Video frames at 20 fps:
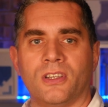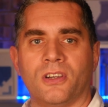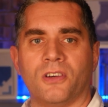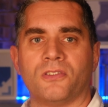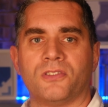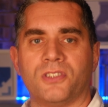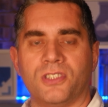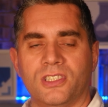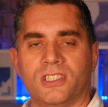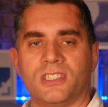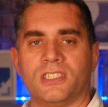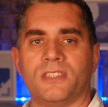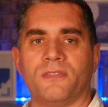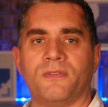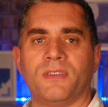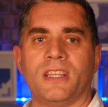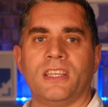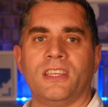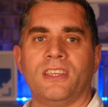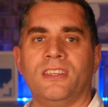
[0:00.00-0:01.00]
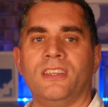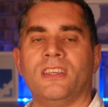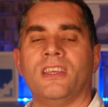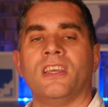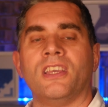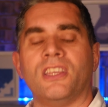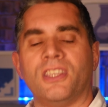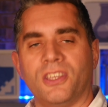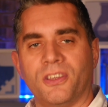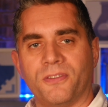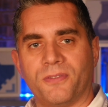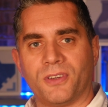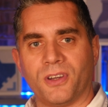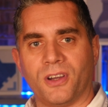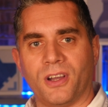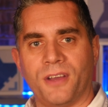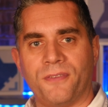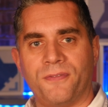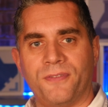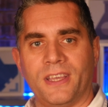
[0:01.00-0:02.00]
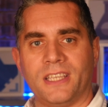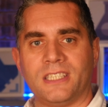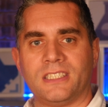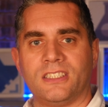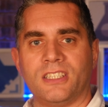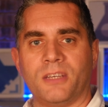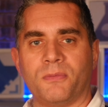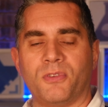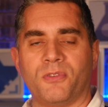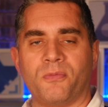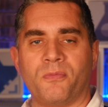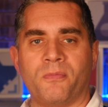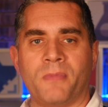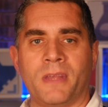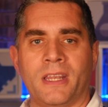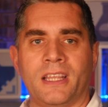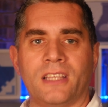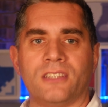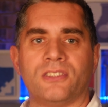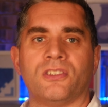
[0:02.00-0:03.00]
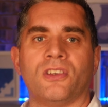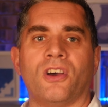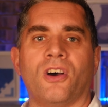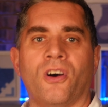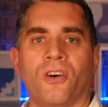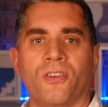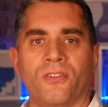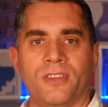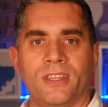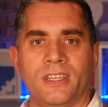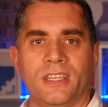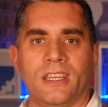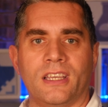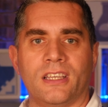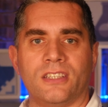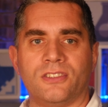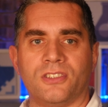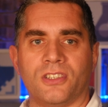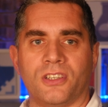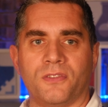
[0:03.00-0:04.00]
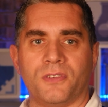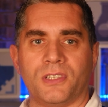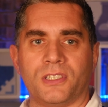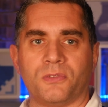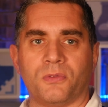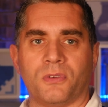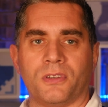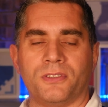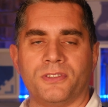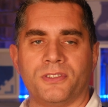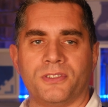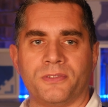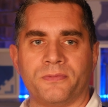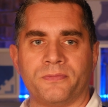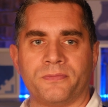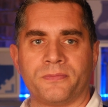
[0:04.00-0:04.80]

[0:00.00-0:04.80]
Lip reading: Alternatively, you've got a fixed number of minutes on the service ones.